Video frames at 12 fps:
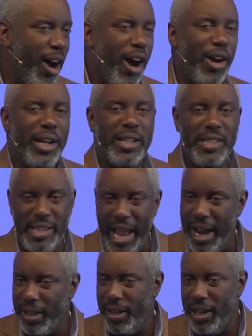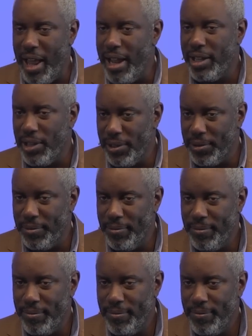are exactly like you
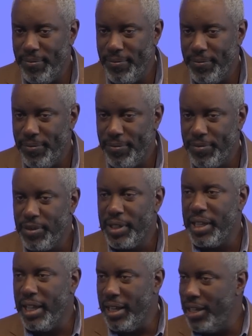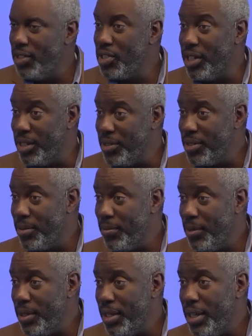in this sense.
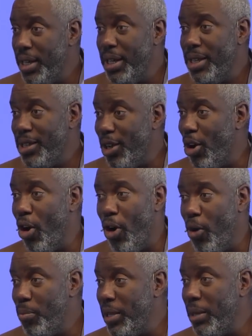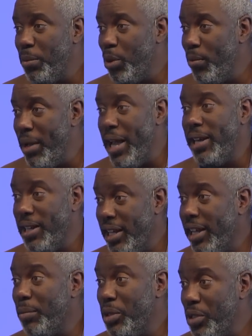They're all people made in
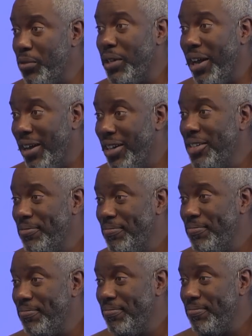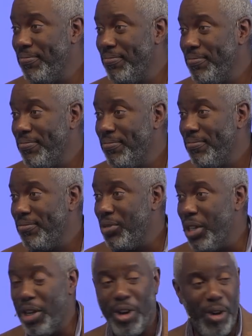the image of God.
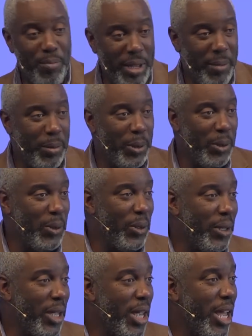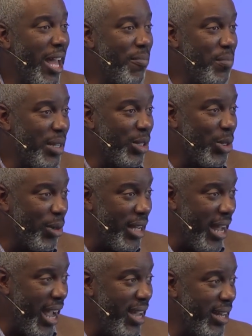They're all people who have been
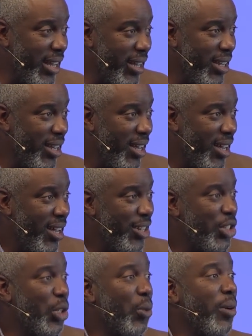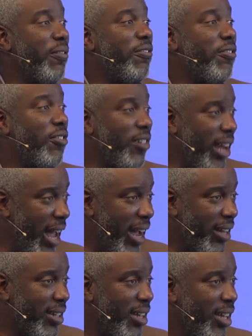created to
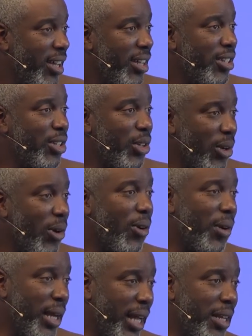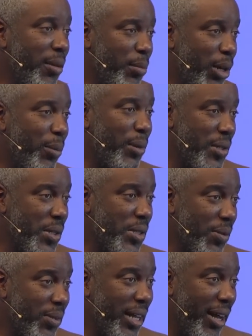reflect the glory and the
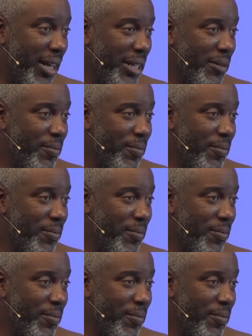purposes of God.